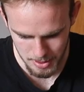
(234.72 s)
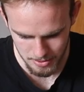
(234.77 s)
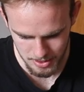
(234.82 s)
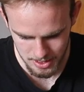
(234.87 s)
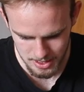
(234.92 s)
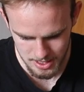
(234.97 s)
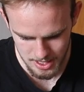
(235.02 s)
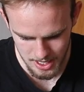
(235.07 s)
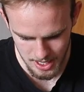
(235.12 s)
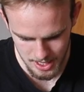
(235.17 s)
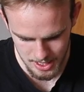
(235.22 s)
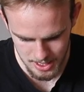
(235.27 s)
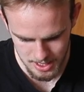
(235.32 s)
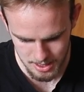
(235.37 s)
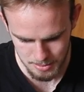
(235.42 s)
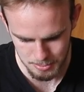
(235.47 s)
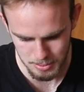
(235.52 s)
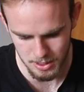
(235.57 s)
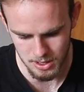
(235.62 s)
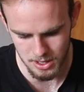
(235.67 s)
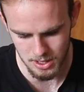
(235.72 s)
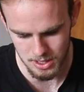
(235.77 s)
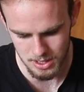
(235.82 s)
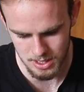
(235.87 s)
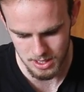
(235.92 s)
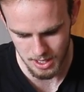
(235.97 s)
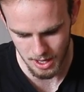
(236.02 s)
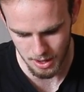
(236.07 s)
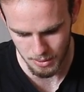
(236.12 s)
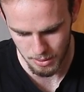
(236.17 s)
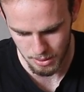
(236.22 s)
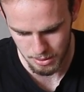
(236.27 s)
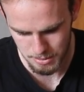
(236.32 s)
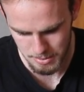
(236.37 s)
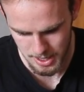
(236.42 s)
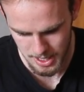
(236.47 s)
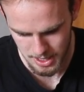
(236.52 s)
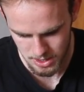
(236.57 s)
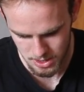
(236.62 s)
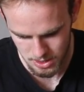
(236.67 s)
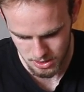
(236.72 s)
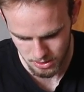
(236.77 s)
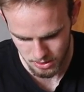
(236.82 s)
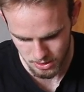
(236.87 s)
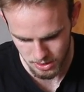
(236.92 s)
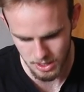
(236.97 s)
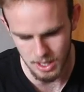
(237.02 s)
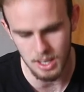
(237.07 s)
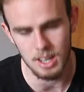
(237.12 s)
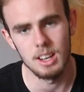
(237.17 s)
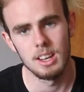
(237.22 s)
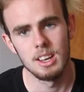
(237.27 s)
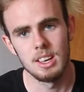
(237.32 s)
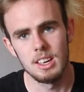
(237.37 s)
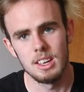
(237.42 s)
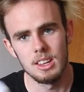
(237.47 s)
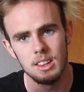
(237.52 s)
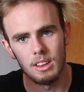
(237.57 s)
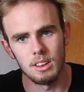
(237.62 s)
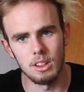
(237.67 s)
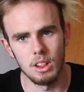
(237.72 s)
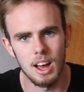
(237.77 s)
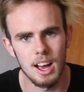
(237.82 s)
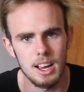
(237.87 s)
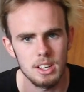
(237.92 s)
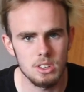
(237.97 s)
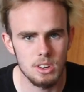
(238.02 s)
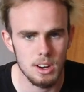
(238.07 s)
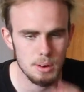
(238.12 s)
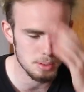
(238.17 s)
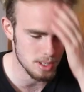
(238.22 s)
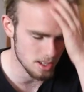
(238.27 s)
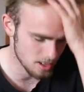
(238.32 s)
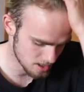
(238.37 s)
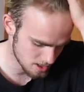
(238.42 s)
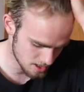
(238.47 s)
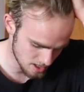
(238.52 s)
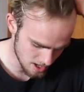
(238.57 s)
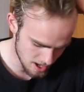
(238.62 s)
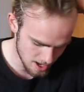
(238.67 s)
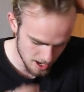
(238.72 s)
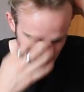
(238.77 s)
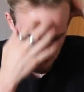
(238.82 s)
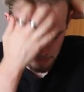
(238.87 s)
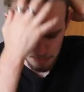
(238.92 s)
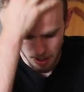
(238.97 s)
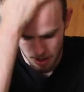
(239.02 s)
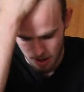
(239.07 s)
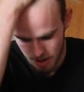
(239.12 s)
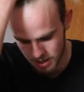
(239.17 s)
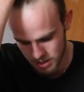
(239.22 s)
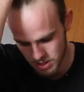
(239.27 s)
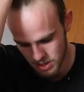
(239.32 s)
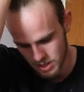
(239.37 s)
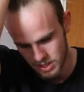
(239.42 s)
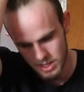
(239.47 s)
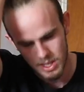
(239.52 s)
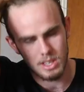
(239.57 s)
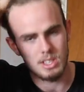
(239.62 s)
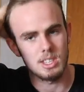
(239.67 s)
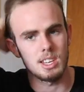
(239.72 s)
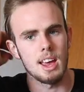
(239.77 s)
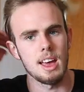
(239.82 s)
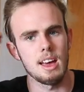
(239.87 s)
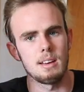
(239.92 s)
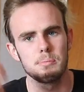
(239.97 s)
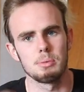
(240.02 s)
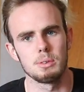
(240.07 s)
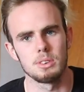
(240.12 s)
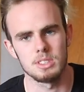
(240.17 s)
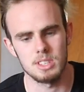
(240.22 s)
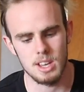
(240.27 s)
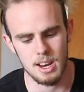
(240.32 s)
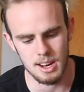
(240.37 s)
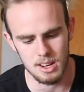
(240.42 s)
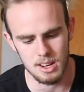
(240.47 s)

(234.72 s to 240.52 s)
bit of a test because I wanna make sure that the last grip socks that I purchased, the samples that